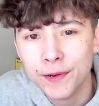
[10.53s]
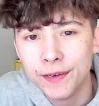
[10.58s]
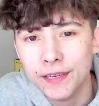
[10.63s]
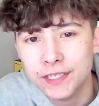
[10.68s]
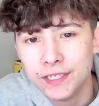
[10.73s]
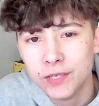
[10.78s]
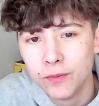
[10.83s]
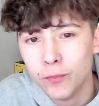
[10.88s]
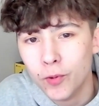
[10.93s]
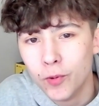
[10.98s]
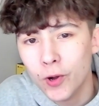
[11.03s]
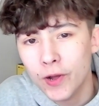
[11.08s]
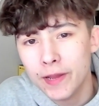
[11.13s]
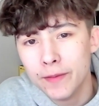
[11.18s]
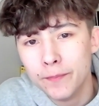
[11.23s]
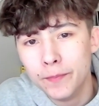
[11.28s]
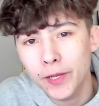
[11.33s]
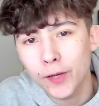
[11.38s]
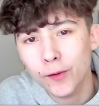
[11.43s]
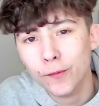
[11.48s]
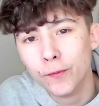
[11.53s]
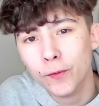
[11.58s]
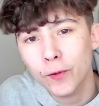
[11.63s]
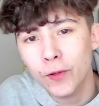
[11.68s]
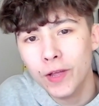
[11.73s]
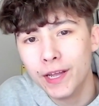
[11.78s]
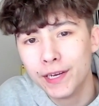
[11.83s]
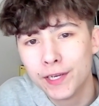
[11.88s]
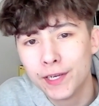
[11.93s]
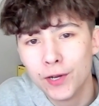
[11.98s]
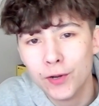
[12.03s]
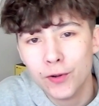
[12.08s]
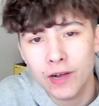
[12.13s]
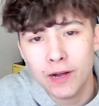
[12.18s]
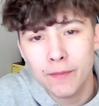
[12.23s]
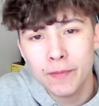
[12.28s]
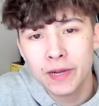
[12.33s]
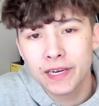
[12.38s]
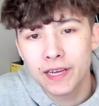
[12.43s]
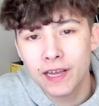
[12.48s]
It's your boy Baleful Echo.
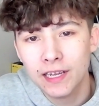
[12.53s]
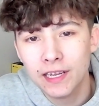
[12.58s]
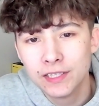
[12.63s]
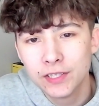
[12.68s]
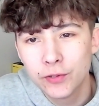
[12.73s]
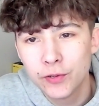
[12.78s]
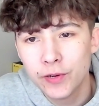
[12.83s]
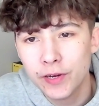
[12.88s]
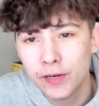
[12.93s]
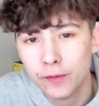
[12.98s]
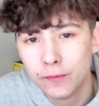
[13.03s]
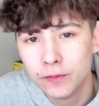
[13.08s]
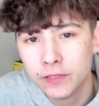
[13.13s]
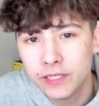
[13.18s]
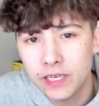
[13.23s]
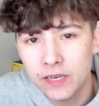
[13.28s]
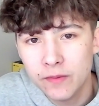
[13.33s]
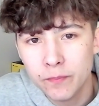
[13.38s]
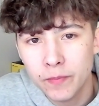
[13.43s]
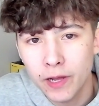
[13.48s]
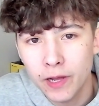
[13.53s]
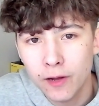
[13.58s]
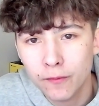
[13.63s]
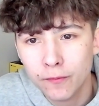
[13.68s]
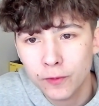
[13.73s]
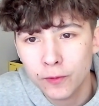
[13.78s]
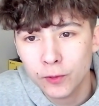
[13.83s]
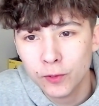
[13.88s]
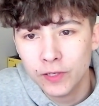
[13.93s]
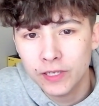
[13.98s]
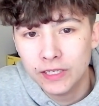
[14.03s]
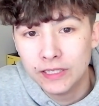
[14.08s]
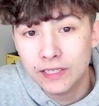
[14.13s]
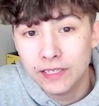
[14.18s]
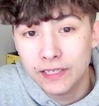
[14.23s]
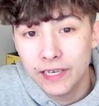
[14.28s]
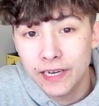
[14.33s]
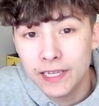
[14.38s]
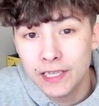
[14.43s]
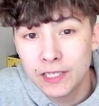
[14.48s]
I'm a content creator from Team Baleful, and
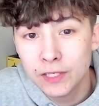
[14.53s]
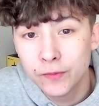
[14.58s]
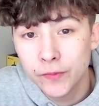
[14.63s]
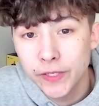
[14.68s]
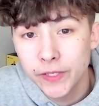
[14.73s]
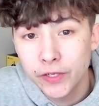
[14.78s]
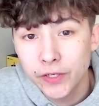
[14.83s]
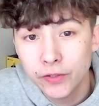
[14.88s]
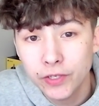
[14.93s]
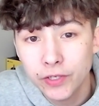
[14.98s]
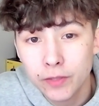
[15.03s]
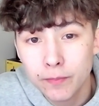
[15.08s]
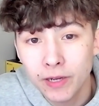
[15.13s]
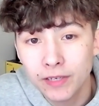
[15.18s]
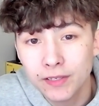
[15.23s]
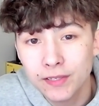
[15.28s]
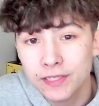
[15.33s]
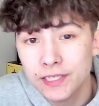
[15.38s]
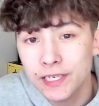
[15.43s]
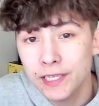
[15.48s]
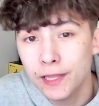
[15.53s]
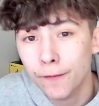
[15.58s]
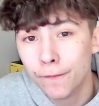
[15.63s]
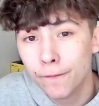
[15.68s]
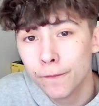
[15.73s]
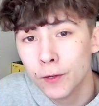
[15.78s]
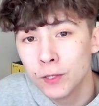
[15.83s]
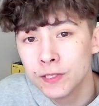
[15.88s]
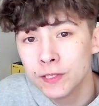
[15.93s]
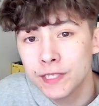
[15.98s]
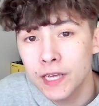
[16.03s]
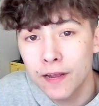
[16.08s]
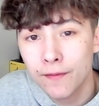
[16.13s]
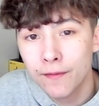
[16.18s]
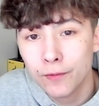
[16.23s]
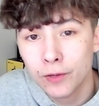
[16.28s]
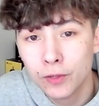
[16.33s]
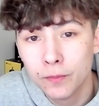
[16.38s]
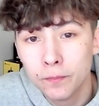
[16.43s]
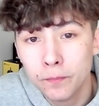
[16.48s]
today in this video you're about to see the first
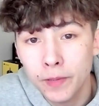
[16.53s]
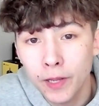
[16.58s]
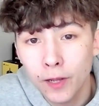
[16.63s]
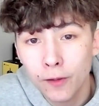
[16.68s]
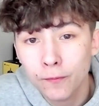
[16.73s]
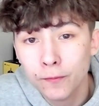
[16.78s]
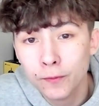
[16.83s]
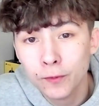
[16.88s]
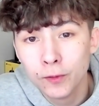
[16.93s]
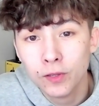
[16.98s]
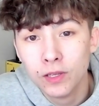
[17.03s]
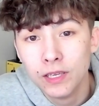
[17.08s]
ever Baleful